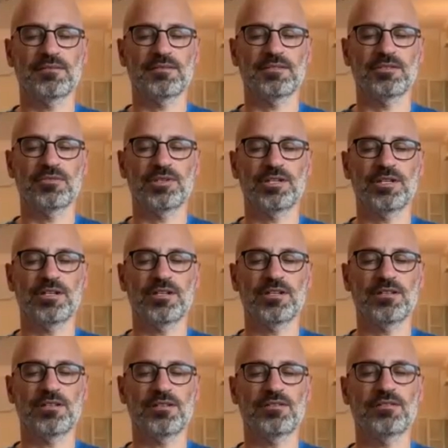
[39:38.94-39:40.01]
So we
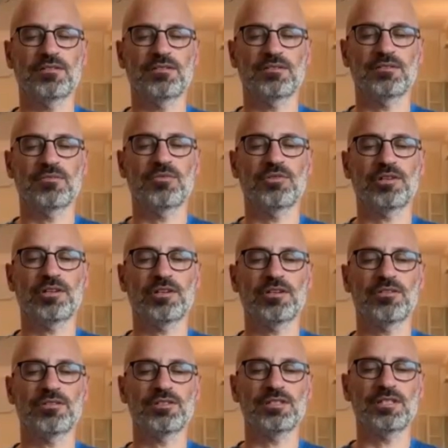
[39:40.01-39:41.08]
are working
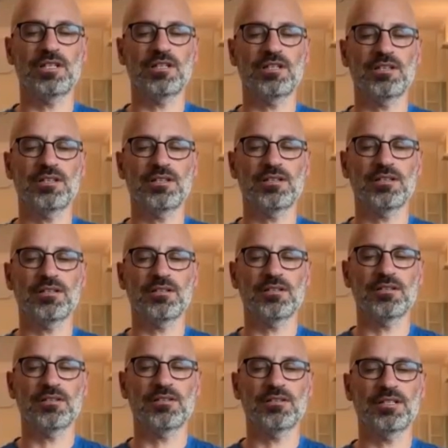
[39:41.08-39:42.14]
on stealing
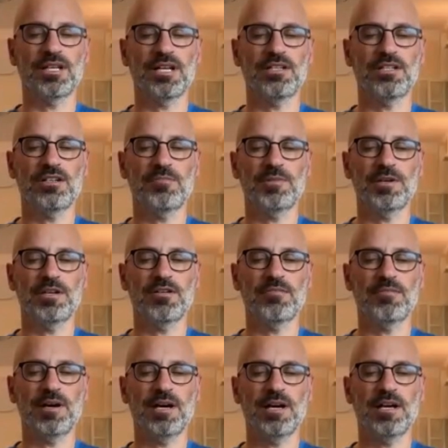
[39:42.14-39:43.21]
our attention a bit, our
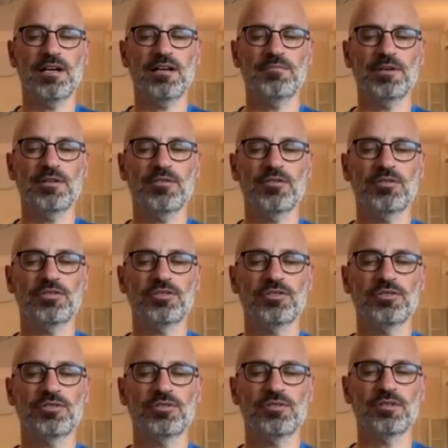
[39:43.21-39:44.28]
mind, but
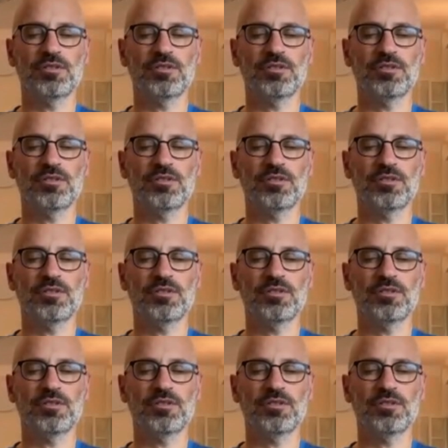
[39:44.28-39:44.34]
also